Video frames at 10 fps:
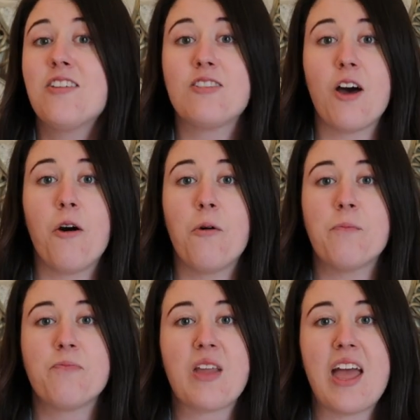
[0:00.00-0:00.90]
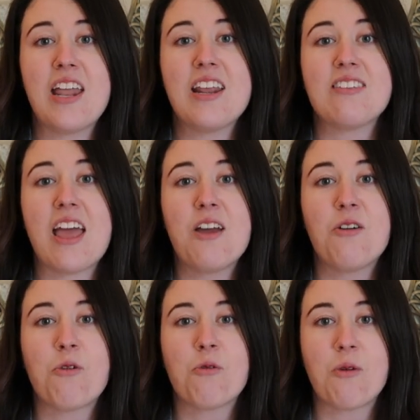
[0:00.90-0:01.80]
So it is a
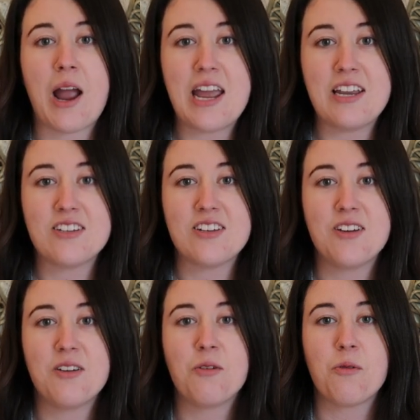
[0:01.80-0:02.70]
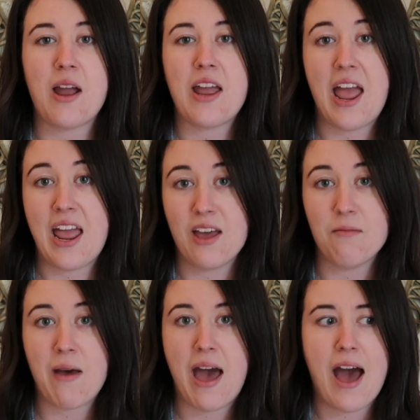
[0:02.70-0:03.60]
great, great
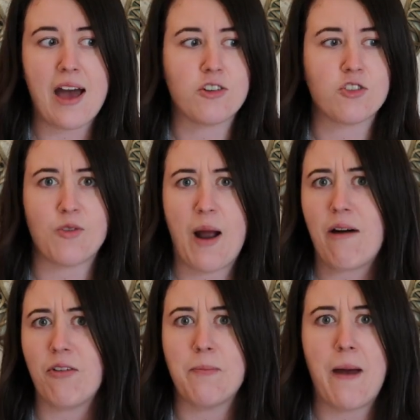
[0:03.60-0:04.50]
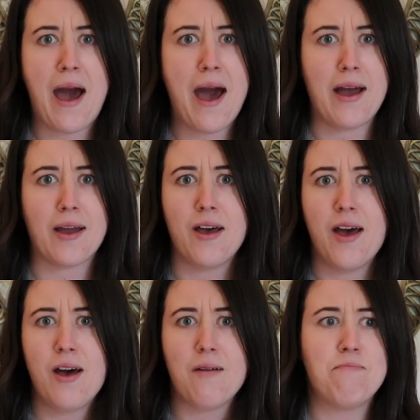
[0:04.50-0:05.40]
handbag, travel bag,
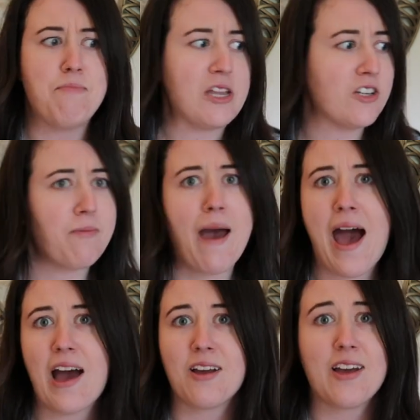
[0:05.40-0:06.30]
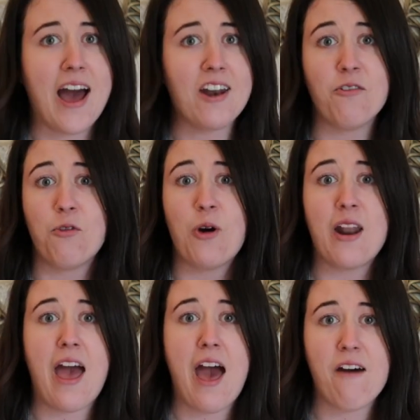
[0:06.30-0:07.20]
beach bag, kind of
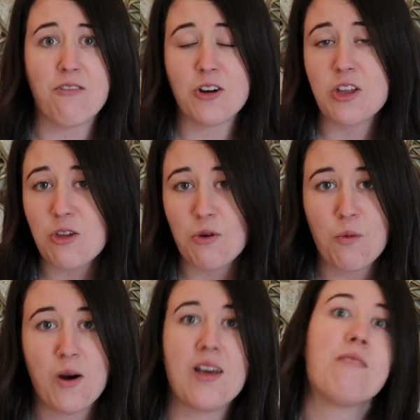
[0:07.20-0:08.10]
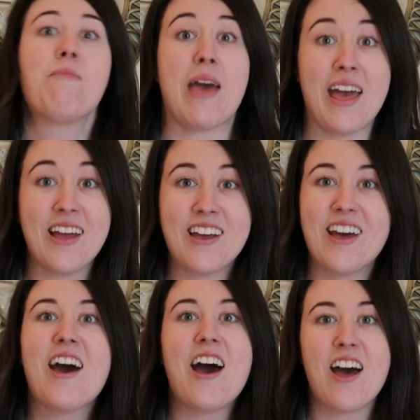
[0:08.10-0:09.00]
whatever you want to pick,
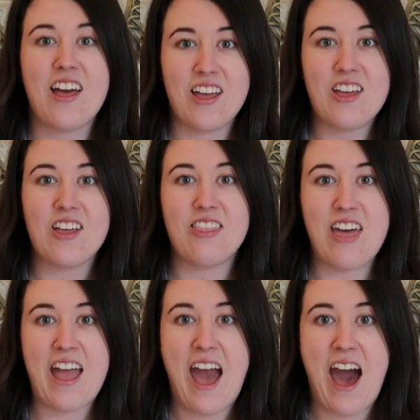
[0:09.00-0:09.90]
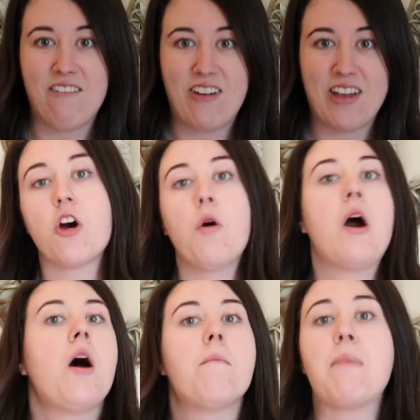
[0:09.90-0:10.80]
they have So
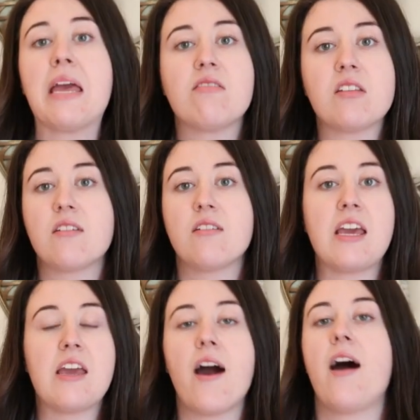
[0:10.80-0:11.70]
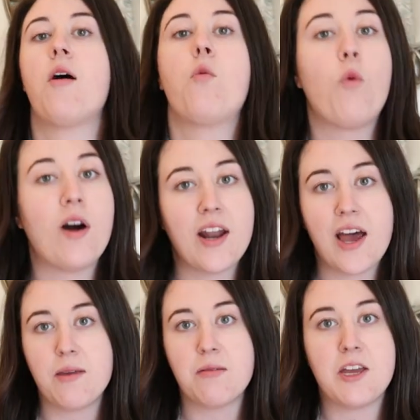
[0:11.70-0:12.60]
basically what
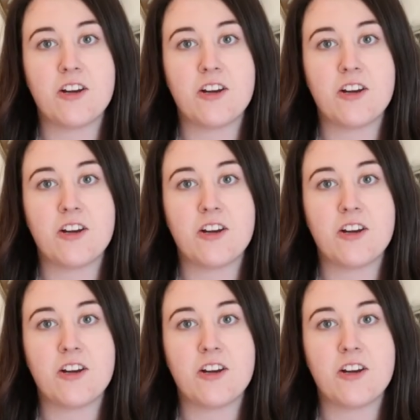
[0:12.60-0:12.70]
I am